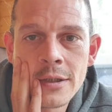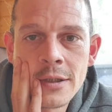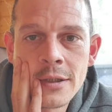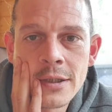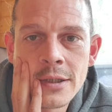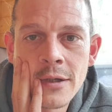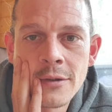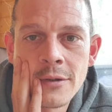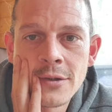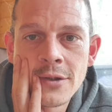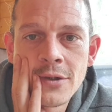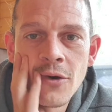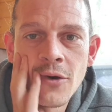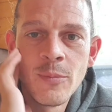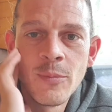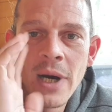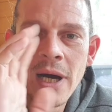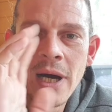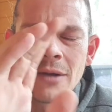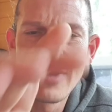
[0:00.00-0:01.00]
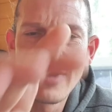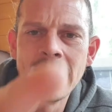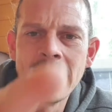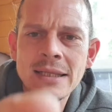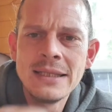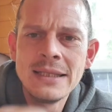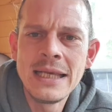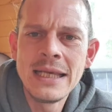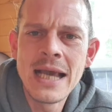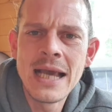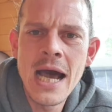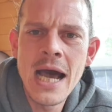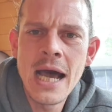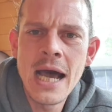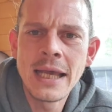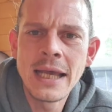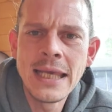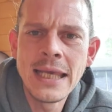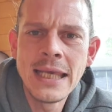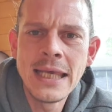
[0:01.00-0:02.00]
and so and by right. D
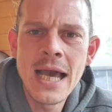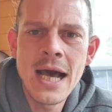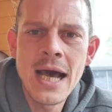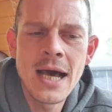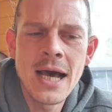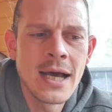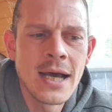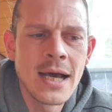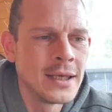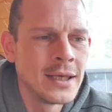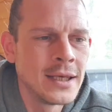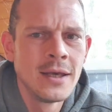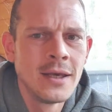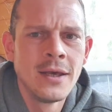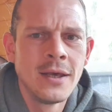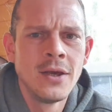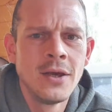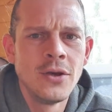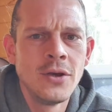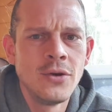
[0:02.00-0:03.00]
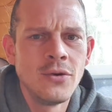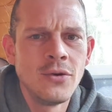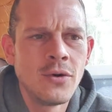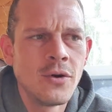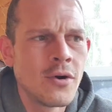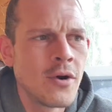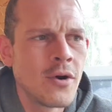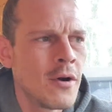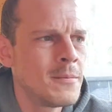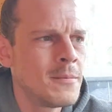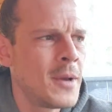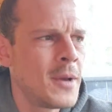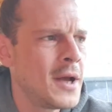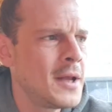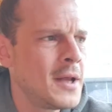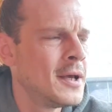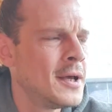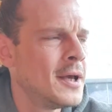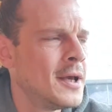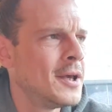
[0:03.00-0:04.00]
I E I. You alright,
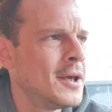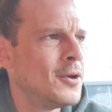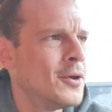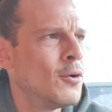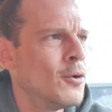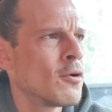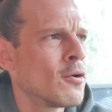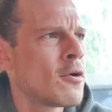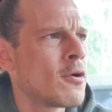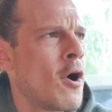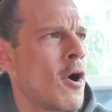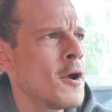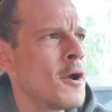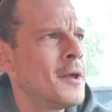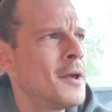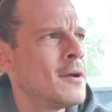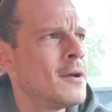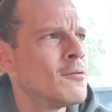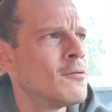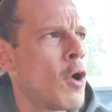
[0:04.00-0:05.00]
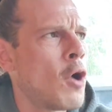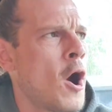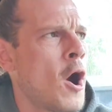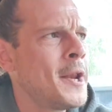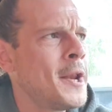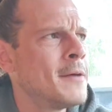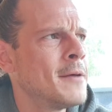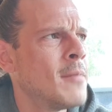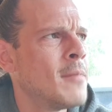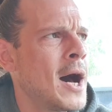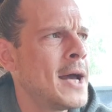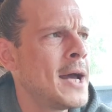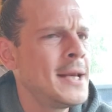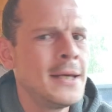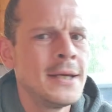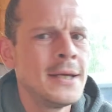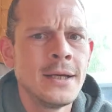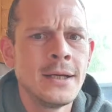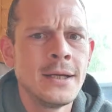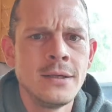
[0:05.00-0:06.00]
mate? You alright? Right, mate?
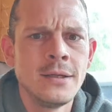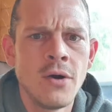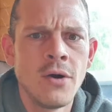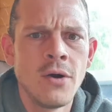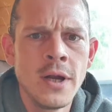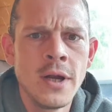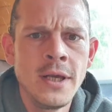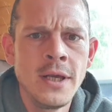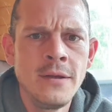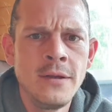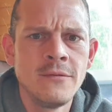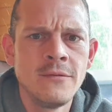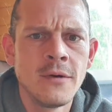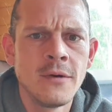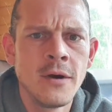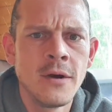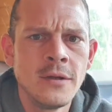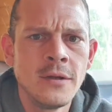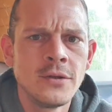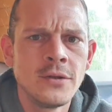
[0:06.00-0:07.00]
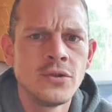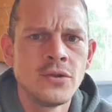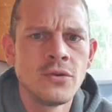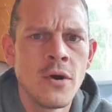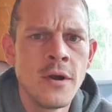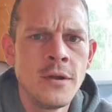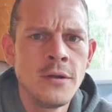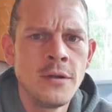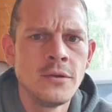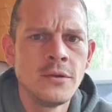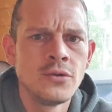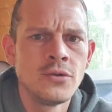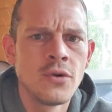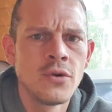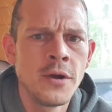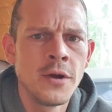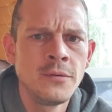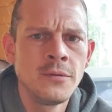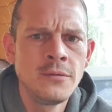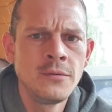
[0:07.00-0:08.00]
Dirty? Right? Dry?
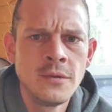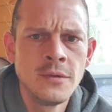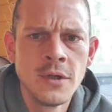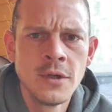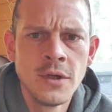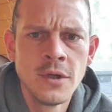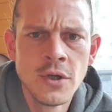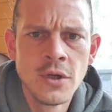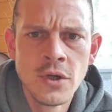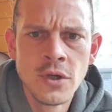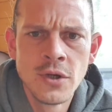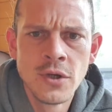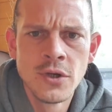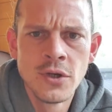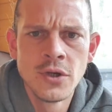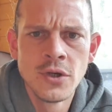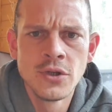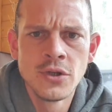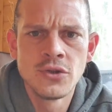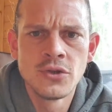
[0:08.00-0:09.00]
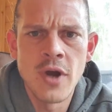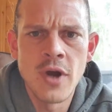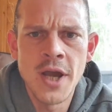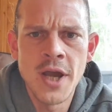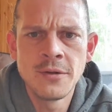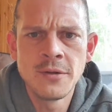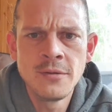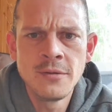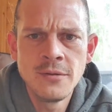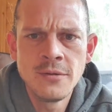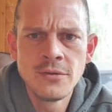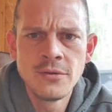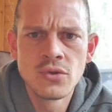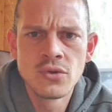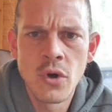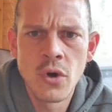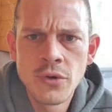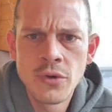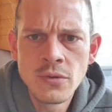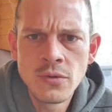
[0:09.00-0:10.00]
Drinal? Drinal?
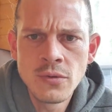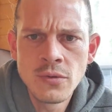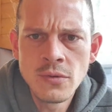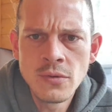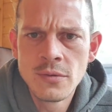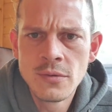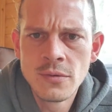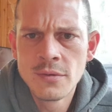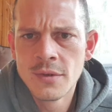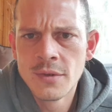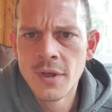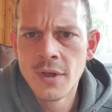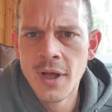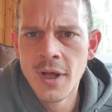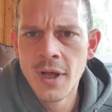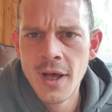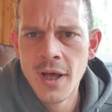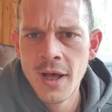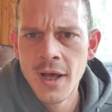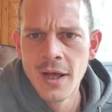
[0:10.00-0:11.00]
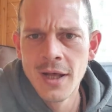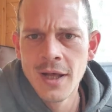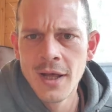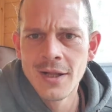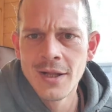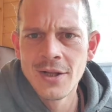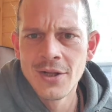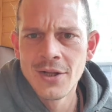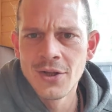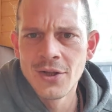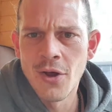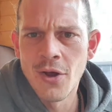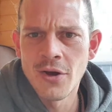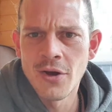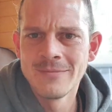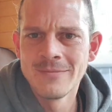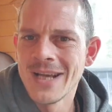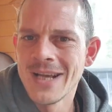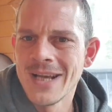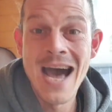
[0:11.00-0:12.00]
Drinal?
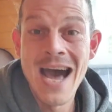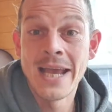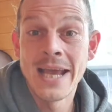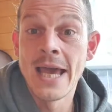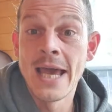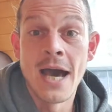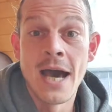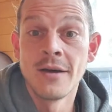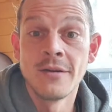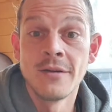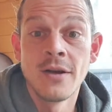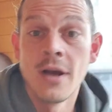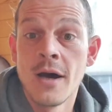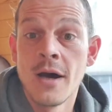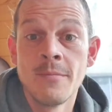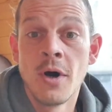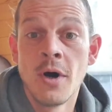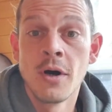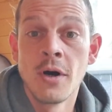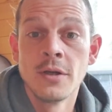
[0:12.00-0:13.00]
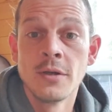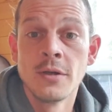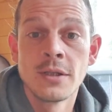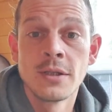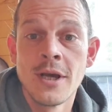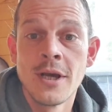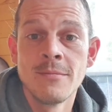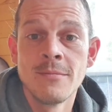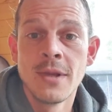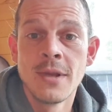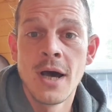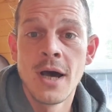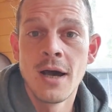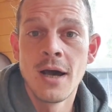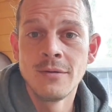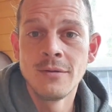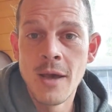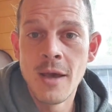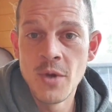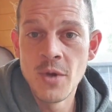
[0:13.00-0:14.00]
Like, I can't. I'm not going to attempt
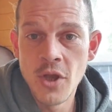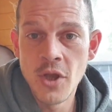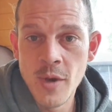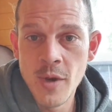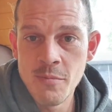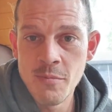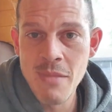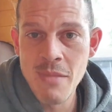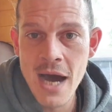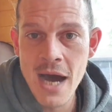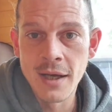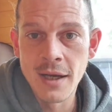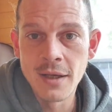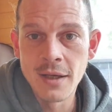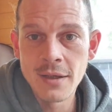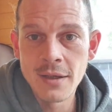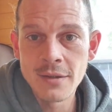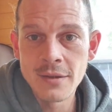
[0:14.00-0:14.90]
that. Let me do it, monk.